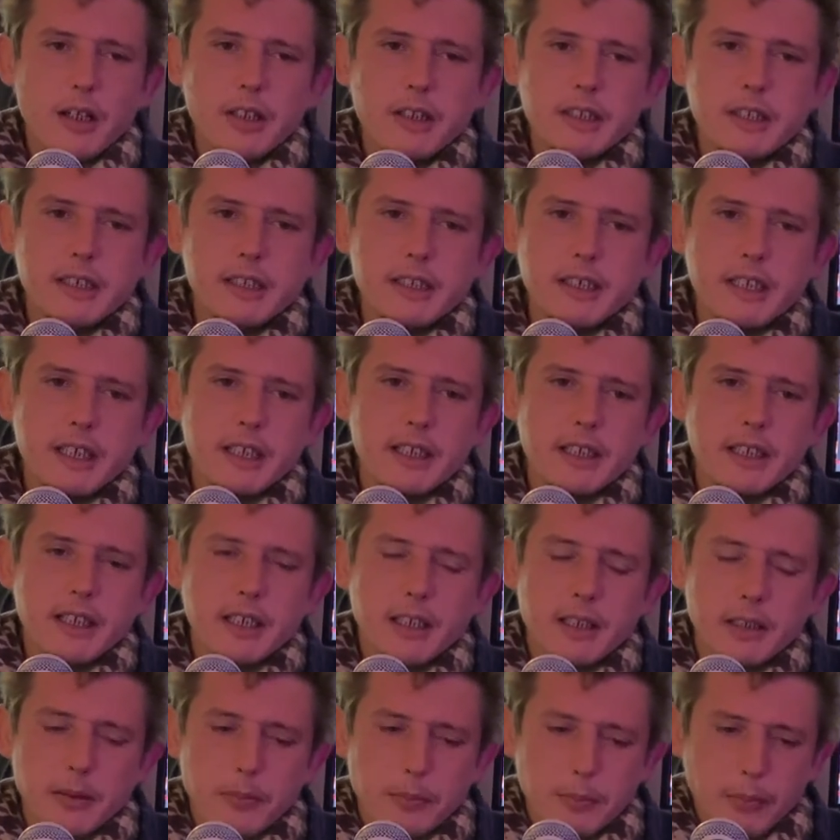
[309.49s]
I just think
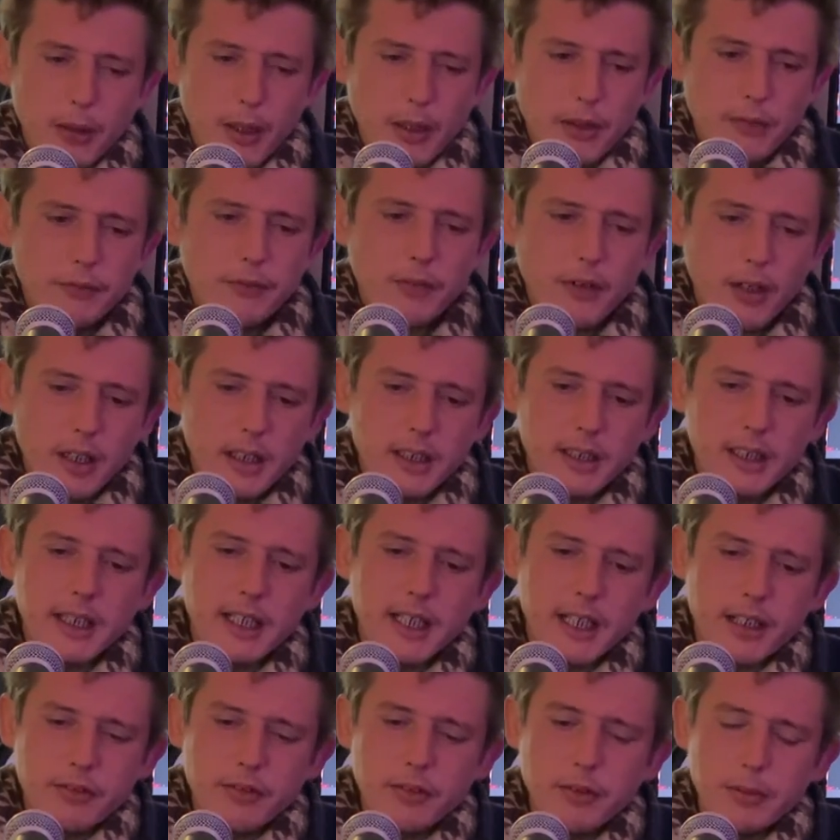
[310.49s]
the
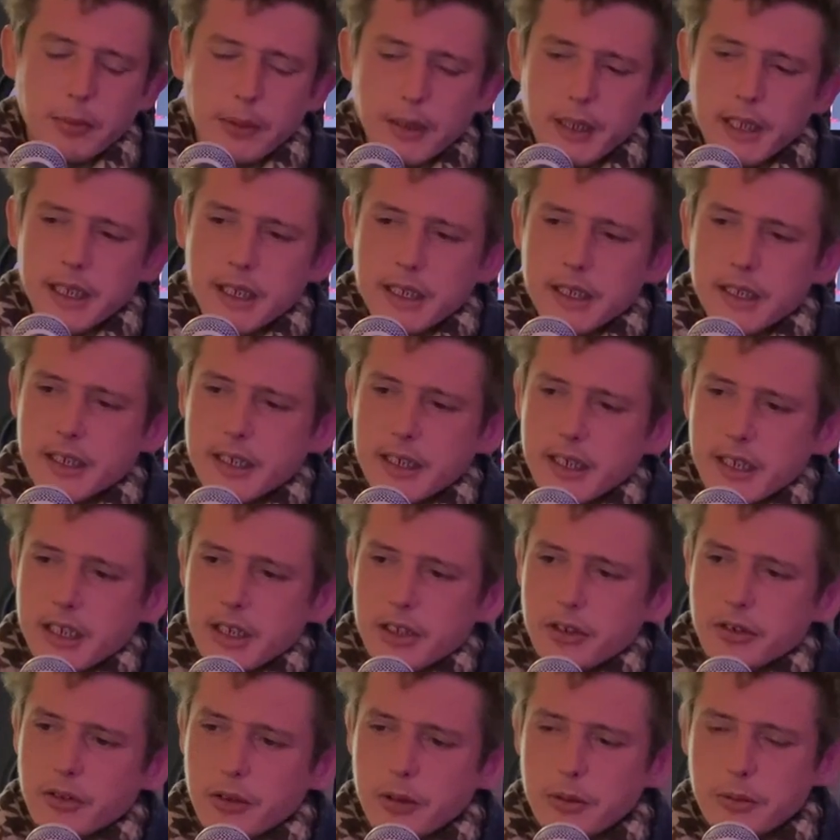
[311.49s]
profiling everybody into
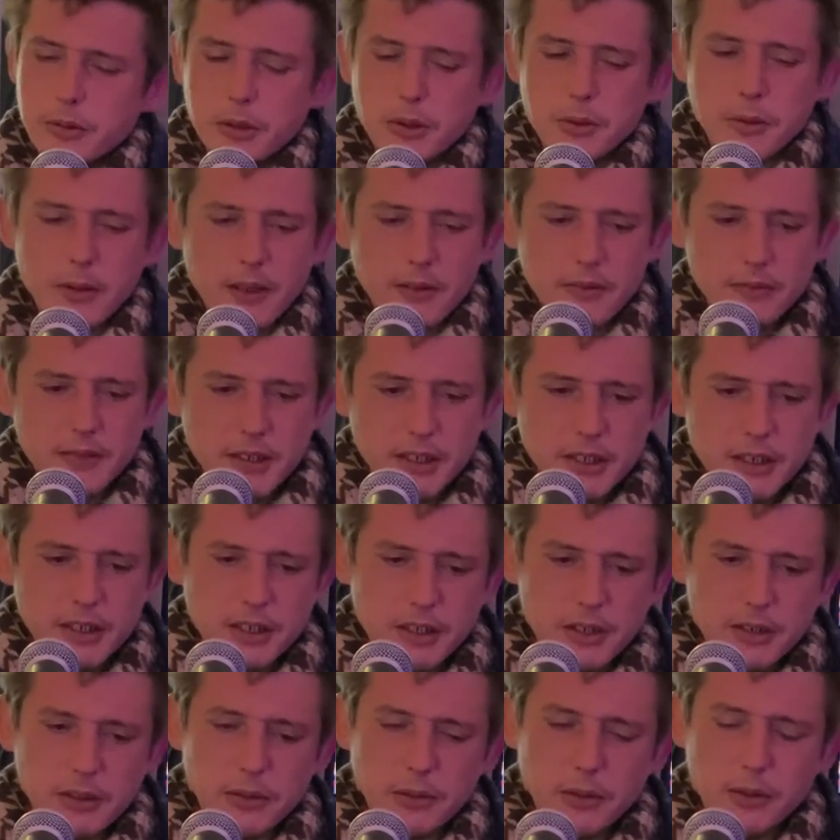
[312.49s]
these groups, you have this
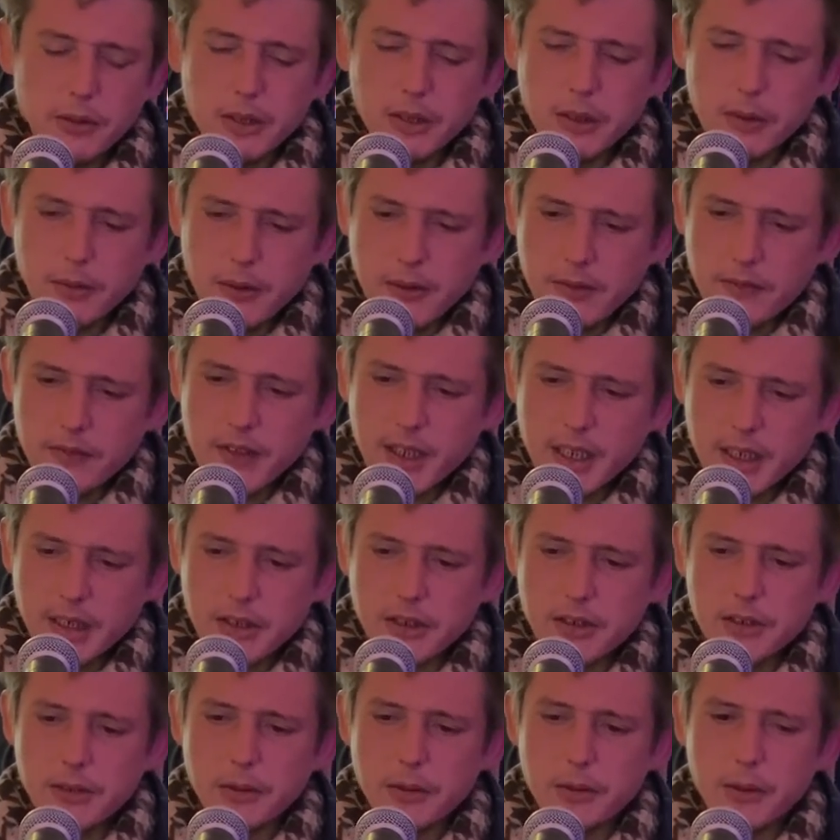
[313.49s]
disorder, you have
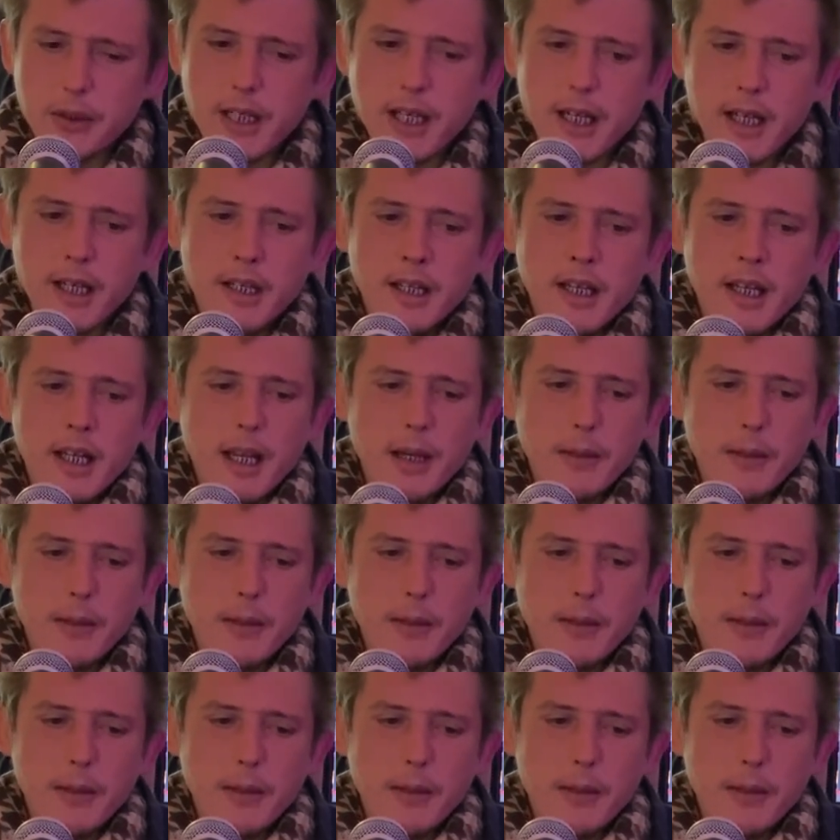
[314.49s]
that disorder,